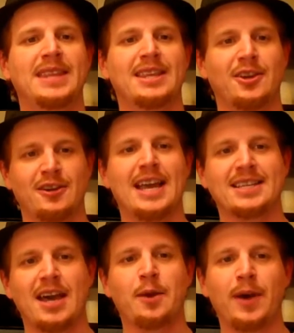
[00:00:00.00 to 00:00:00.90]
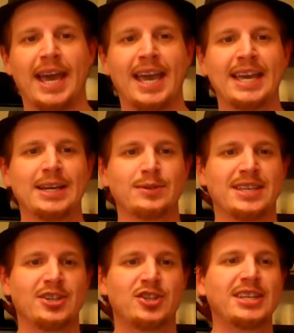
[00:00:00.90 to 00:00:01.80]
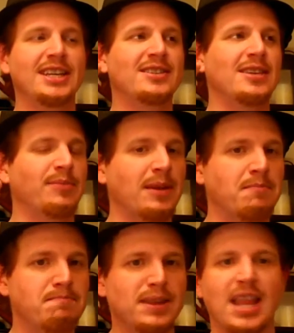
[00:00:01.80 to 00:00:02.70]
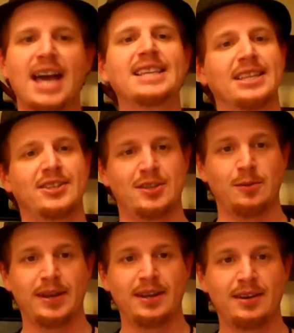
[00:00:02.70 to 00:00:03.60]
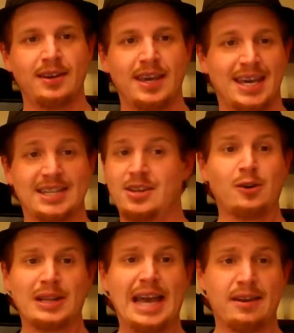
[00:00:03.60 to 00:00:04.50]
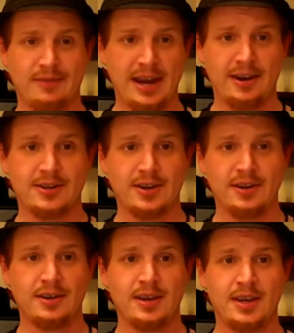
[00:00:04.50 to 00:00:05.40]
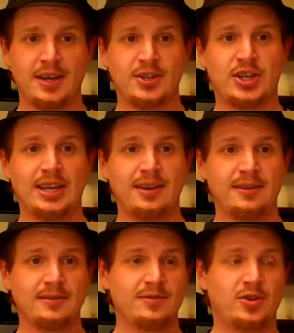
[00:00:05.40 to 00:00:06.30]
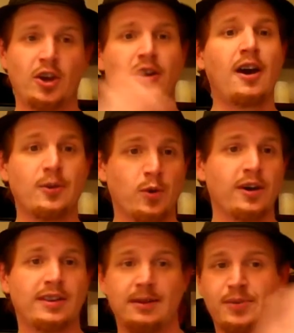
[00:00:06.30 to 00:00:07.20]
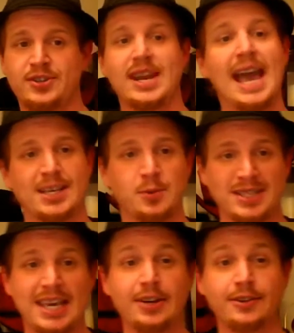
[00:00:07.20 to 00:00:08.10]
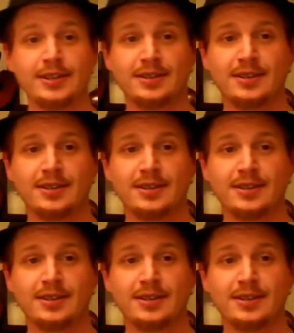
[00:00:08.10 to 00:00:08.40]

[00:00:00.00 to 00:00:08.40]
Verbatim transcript: that the good guys got away, it was because she did something blindly stupid and totally out of character. She took it on word that person X was killed